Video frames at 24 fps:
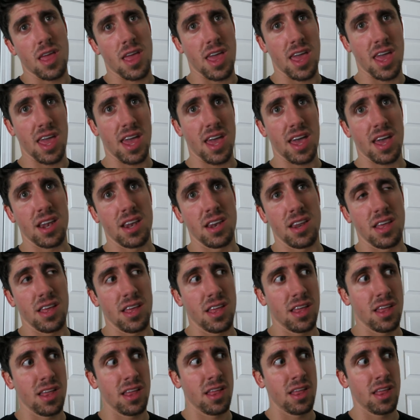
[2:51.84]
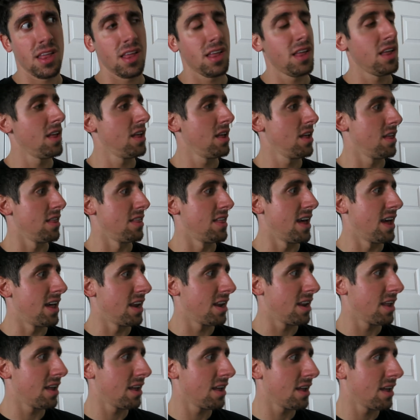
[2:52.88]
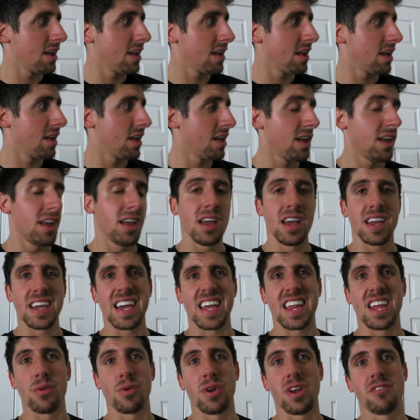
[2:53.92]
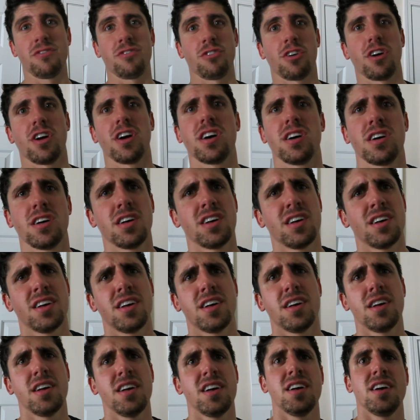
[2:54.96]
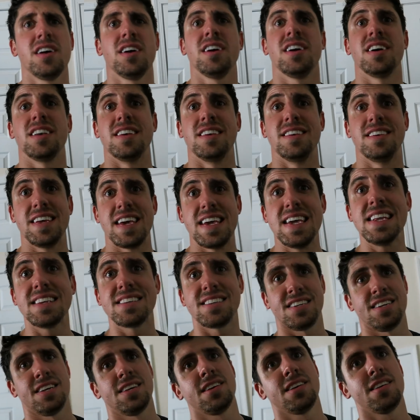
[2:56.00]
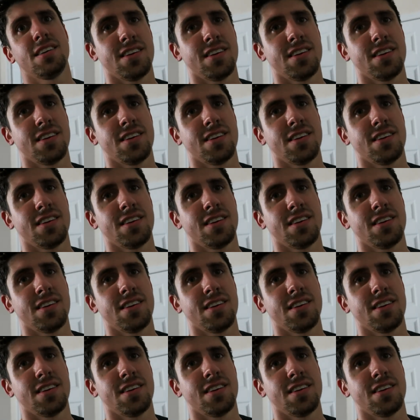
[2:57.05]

And then gotta get ready for a, a date